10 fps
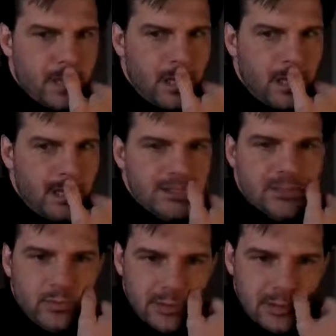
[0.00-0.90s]
and
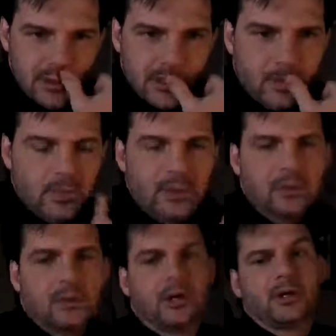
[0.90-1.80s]
just when you're
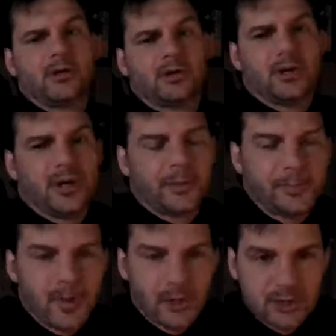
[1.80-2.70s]
along your
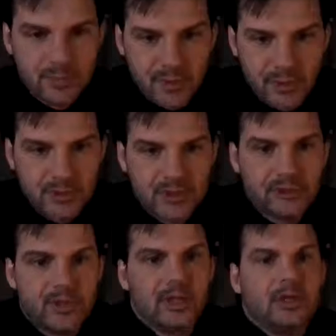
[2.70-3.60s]
entrepreneur
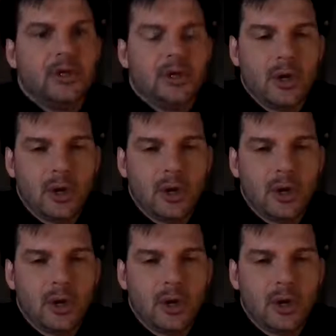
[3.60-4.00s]
journey,